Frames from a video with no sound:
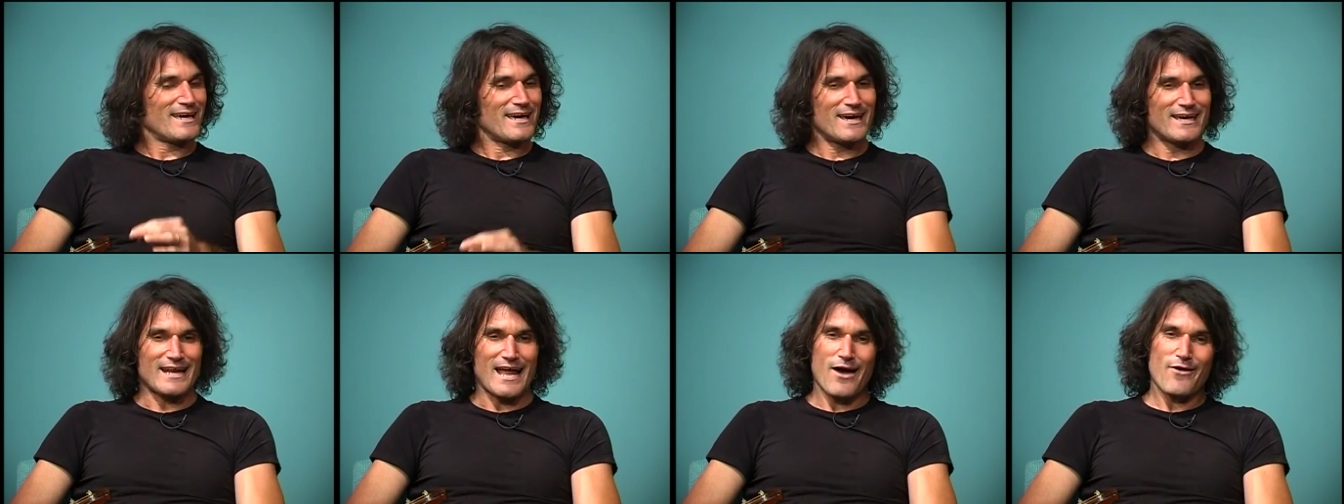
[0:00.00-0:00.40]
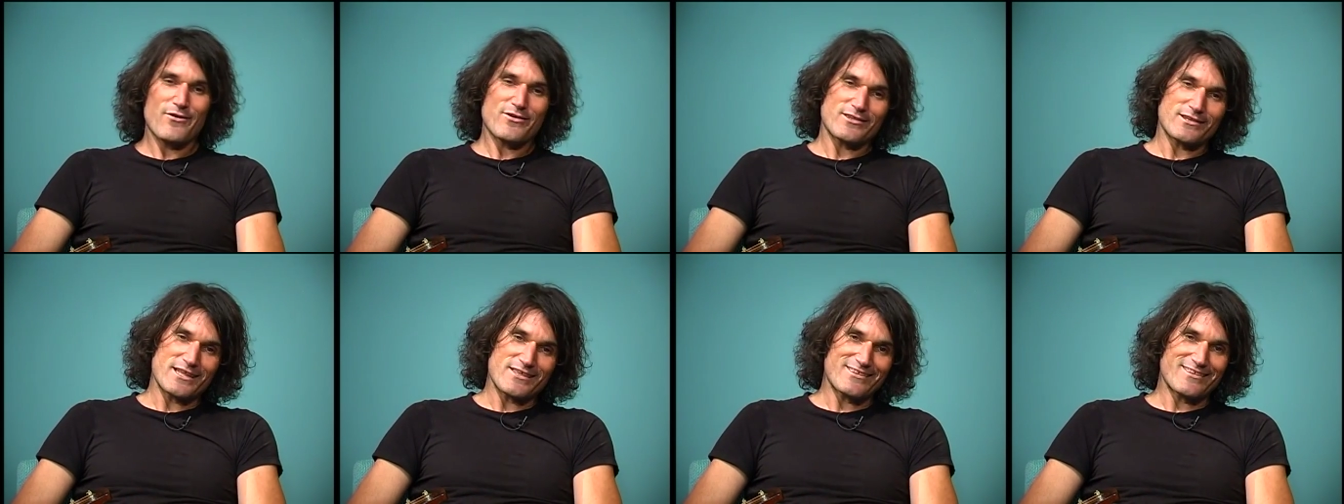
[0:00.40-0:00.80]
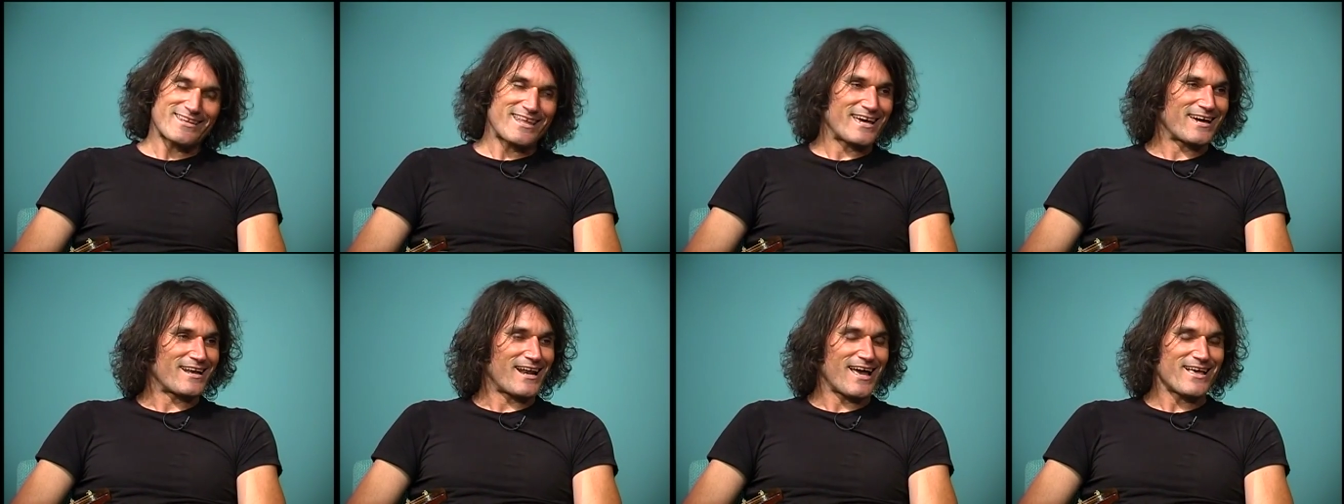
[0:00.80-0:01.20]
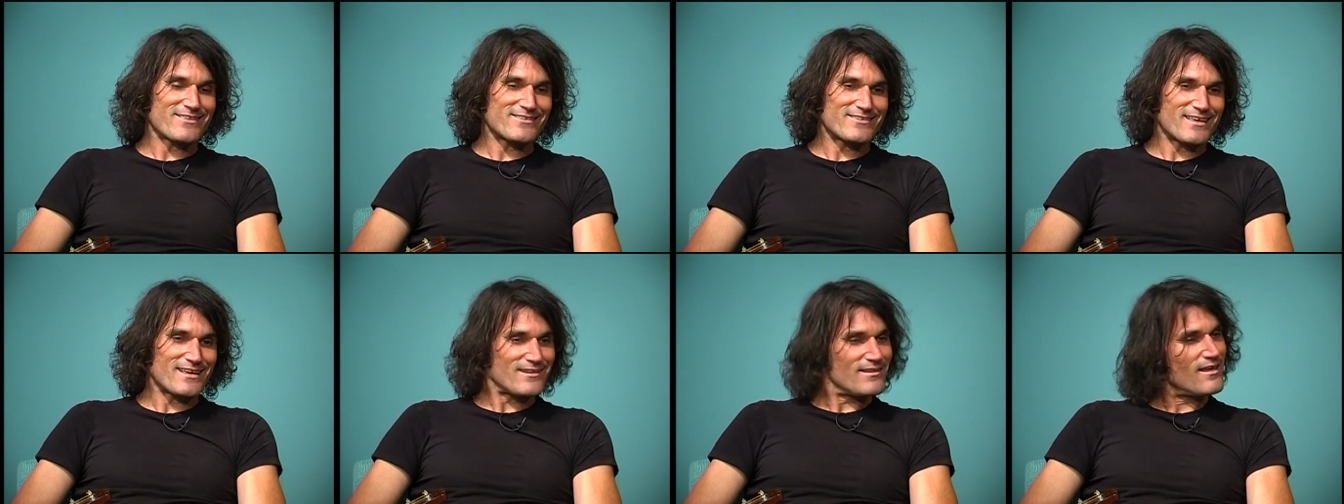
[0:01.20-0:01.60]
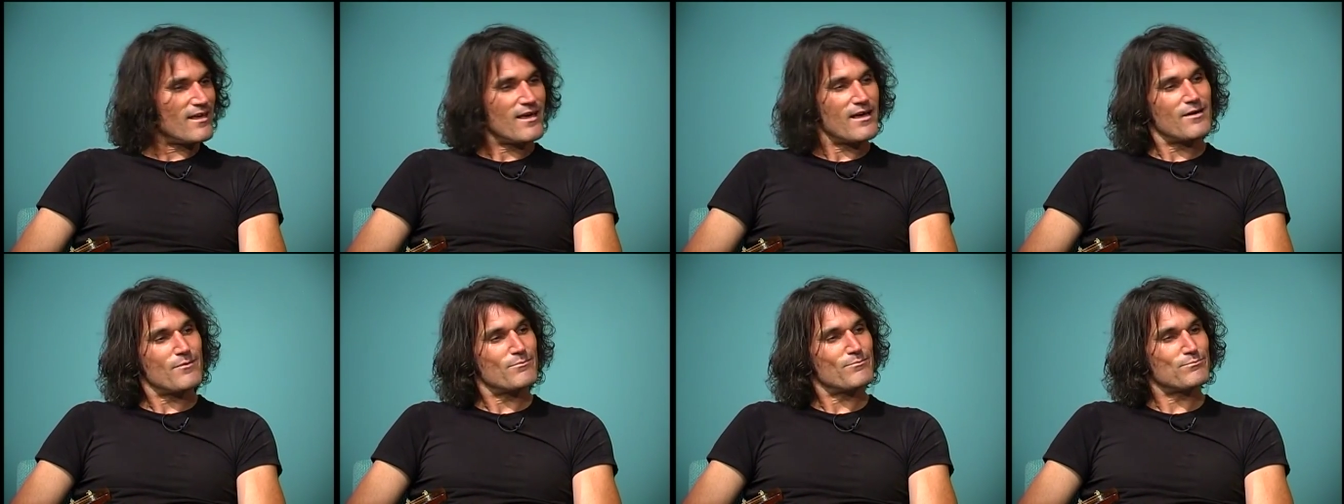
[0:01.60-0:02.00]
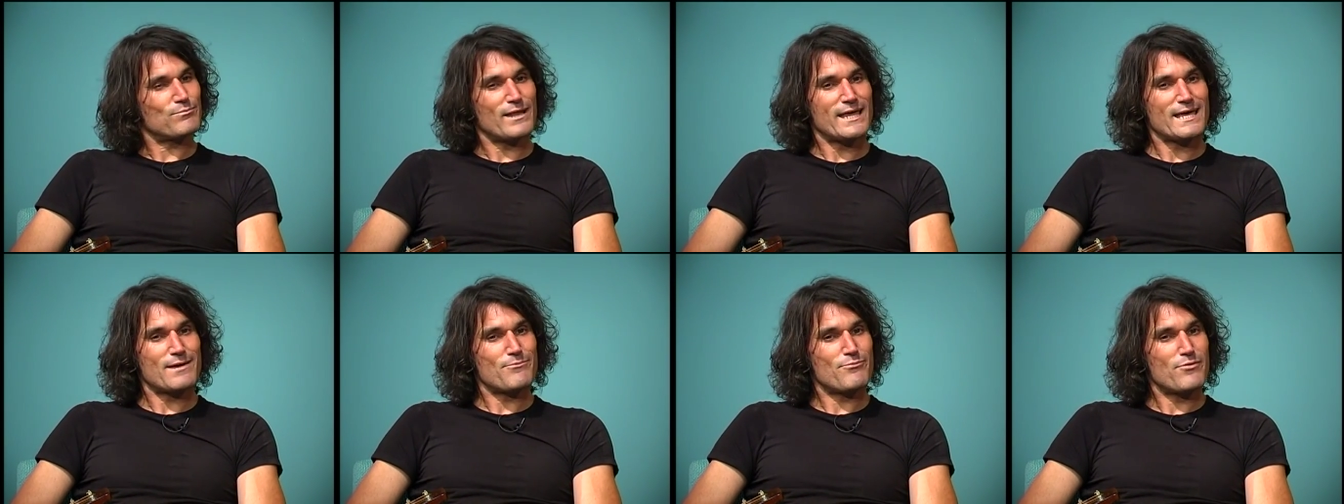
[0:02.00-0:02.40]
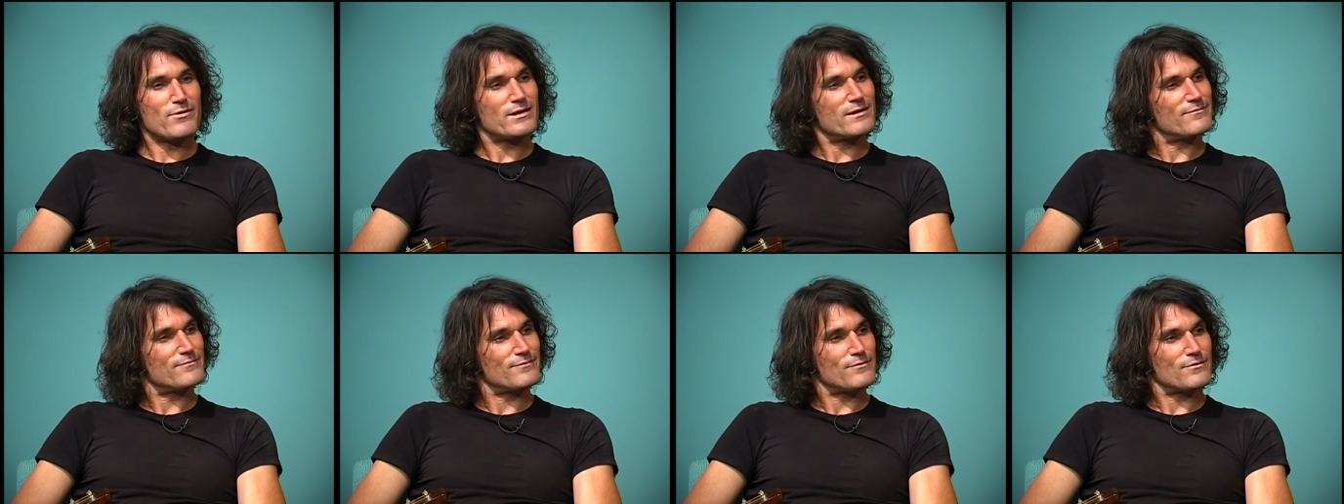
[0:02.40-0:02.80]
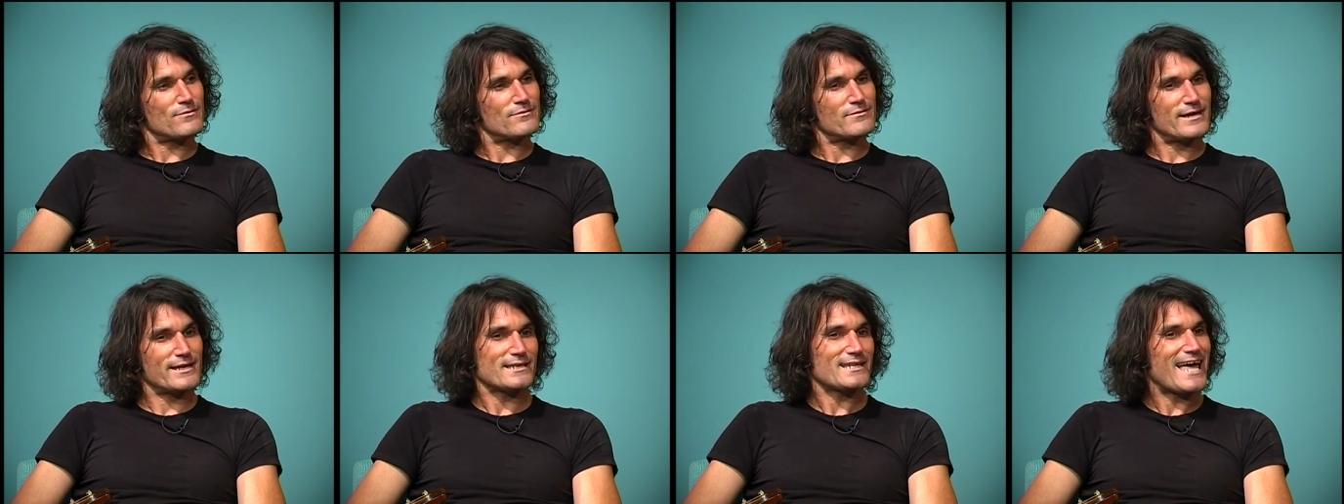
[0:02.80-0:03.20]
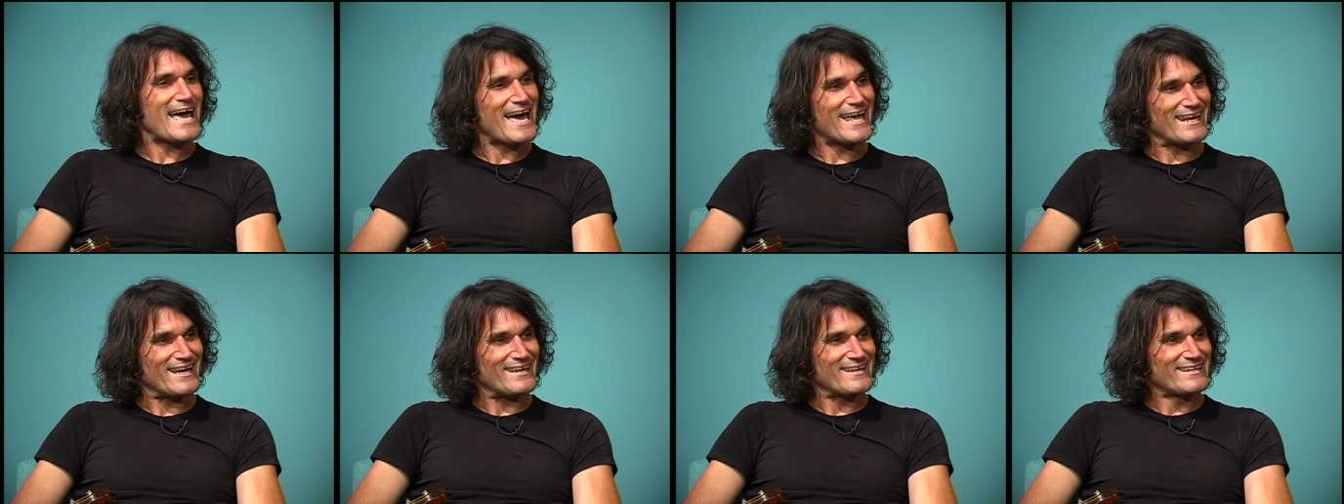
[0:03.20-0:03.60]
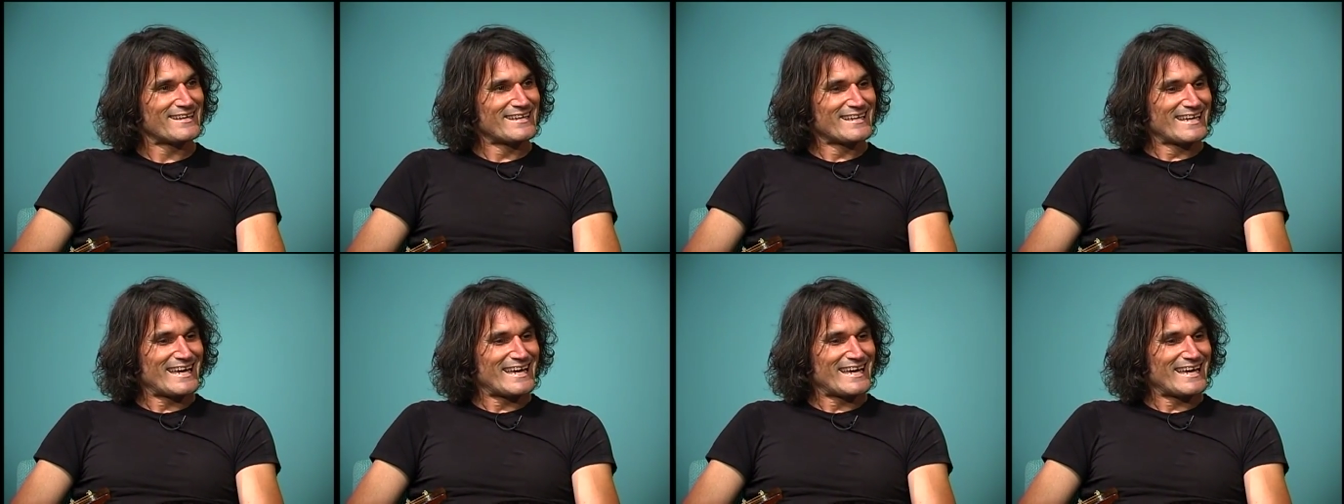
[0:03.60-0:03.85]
and I was listening, and I said, eh, "Play it pretty for Atlanta."